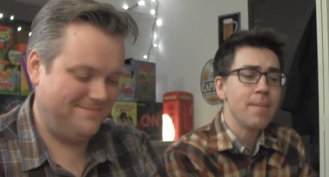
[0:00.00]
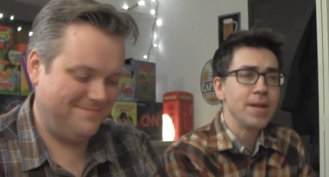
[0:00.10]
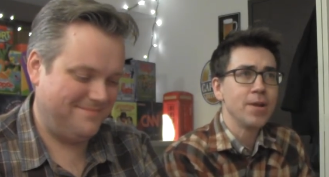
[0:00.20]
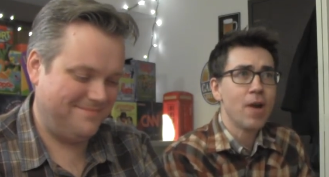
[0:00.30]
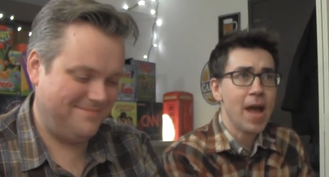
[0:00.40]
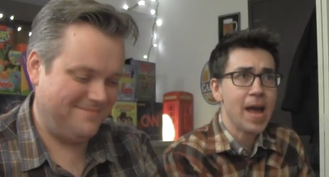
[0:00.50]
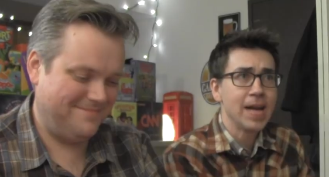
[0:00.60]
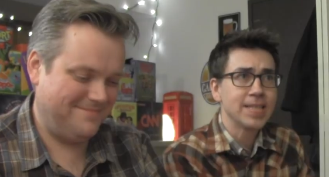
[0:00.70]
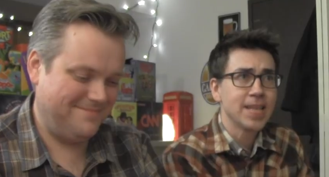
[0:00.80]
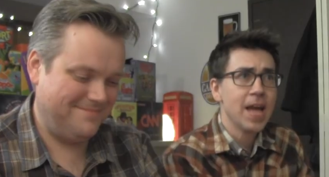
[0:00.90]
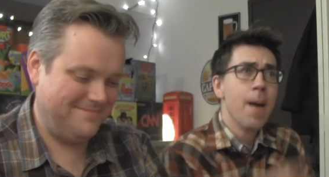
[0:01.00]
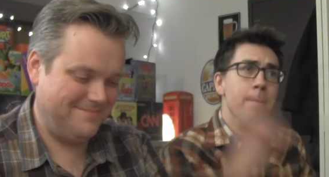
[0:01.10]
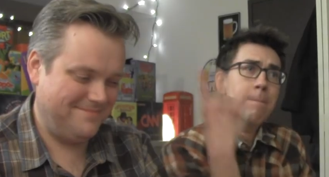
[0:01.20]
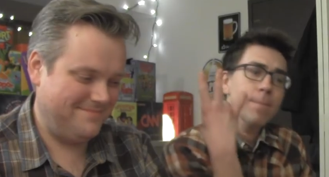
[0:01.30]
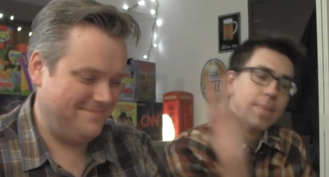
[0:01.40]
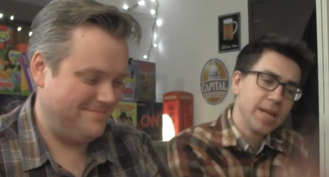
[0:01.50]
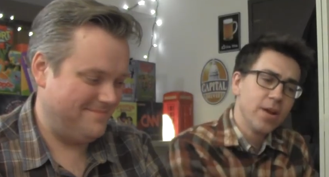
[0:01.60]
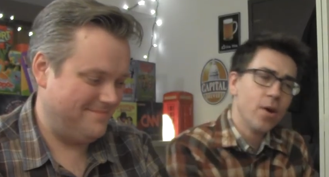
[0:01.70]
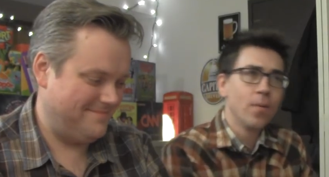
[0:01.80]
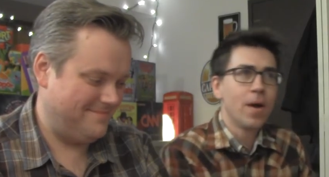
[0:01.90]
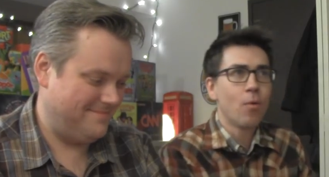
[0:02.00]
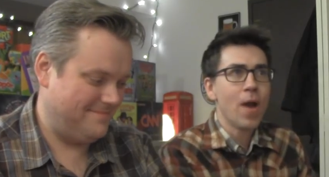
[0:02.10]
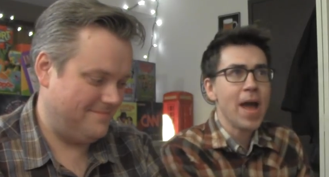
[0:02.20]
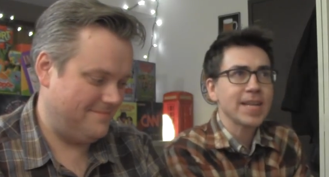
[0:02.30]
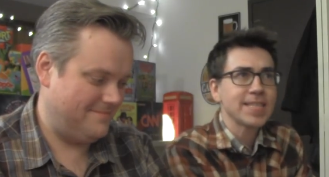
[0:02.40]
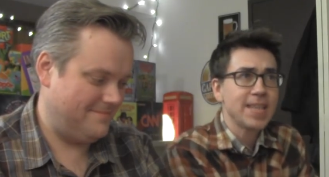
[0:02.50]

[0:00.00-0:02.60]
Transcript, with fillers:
Speaker 1: Bombing your ass, you know, Iraq